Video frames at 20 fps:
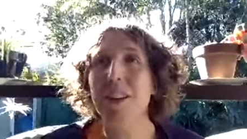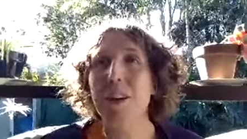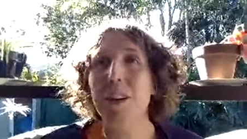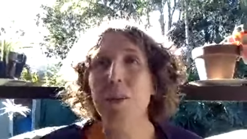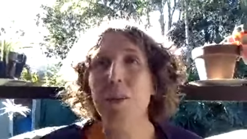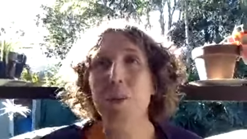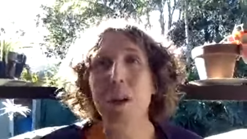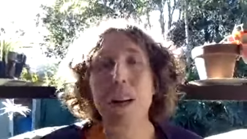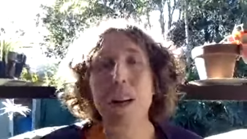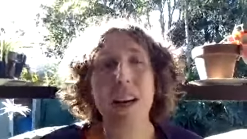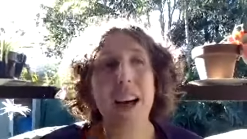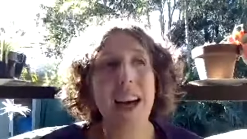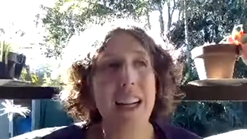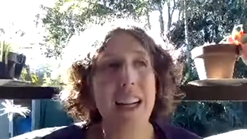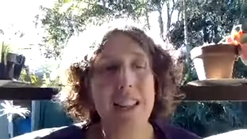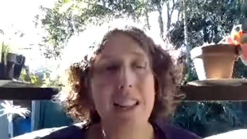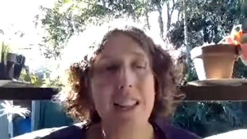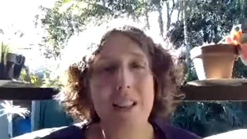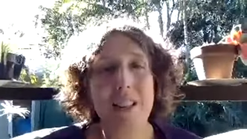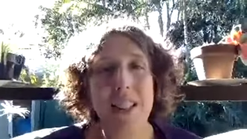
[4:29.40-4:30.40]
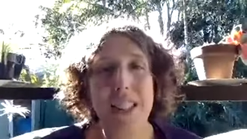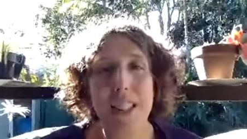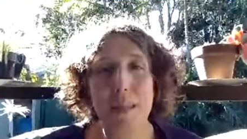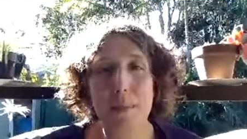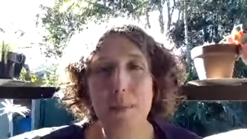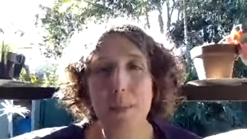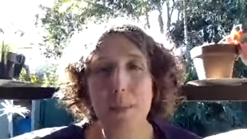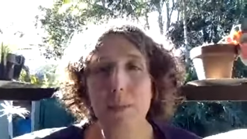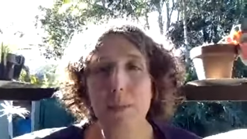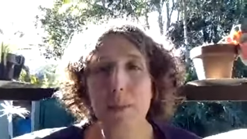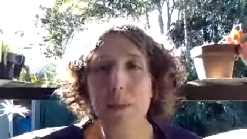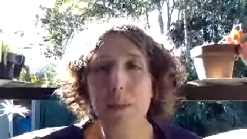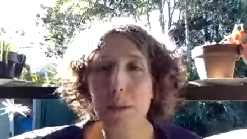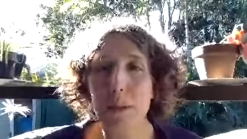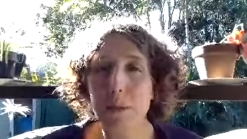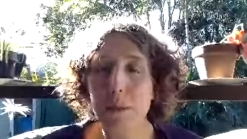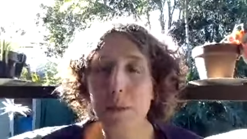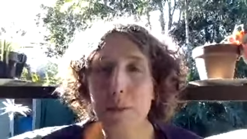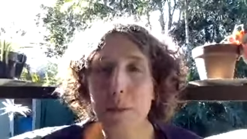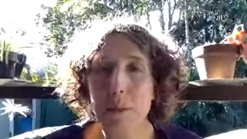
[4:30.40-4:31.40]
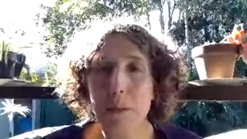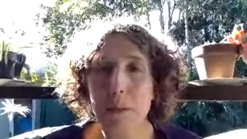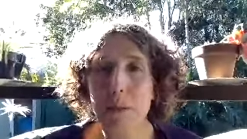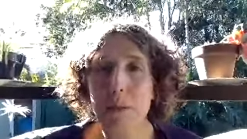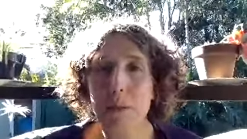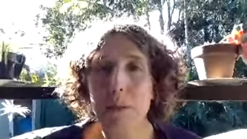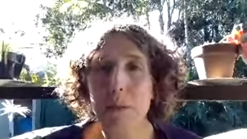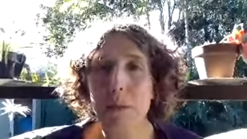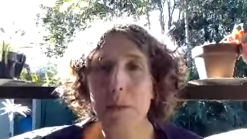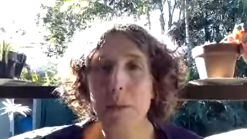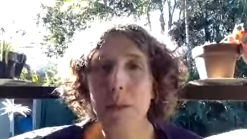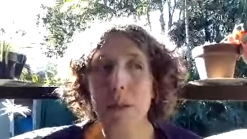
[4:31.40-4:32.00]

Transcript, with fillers: what kind of simple, doable